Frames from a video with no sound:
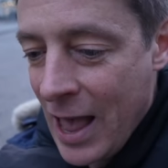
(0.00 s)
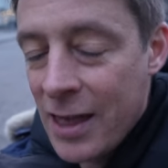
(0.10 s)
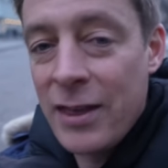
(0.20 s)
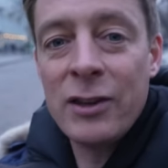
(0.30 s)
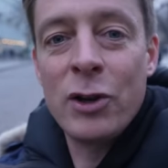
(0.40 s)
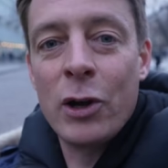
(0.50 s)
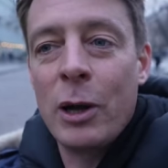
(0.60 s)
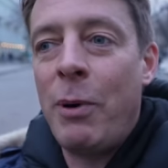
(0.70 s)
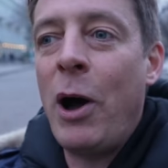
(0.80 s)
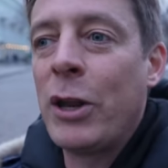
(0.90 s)
they talk
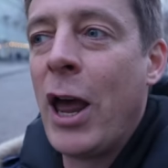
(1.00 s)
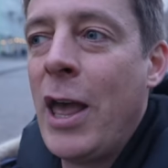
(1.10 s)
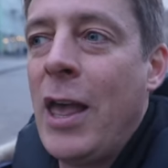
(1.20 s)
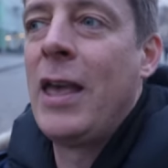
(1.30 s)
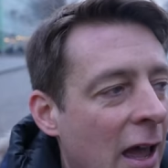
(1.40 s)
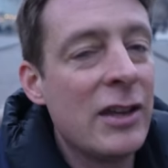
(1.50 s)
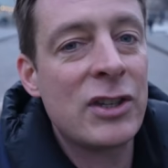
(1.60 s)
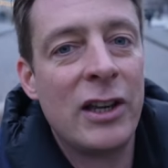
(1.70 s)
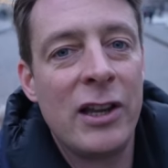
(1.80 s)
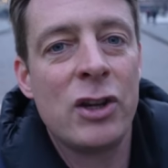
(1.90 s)
about
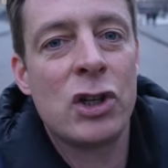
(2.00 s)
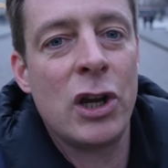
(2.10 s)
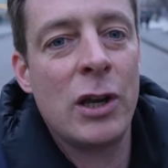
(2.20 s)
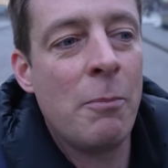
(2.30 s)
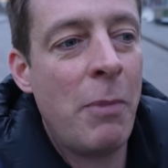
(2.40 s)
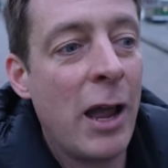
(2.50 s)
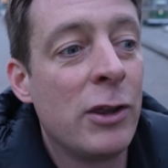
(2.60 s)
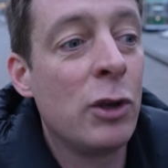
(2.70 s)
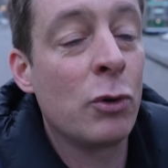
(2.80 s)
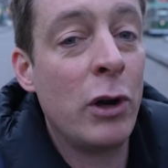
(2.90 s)
escalation by
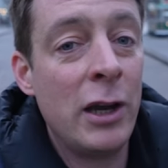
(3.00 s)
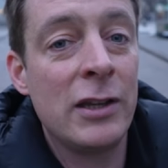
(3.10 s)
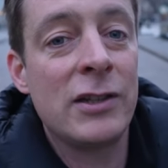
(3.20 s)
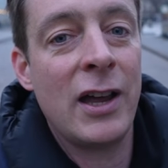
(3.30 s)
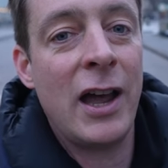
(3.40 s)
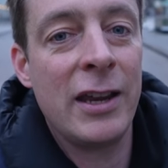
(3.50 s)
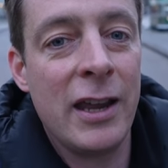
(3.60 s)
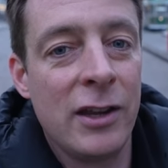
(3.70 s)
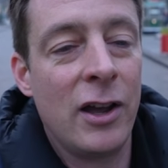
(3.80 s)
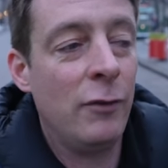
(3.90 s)
the Ukrainian side
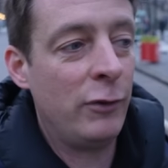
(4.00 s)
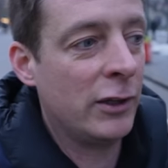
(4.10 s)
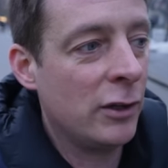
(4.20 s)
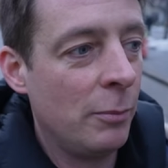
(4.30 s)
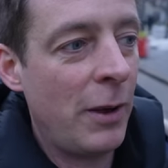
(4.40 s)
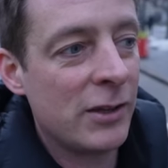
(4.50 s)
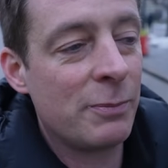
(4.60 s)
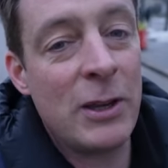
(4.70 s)
in the conflict in Donbas,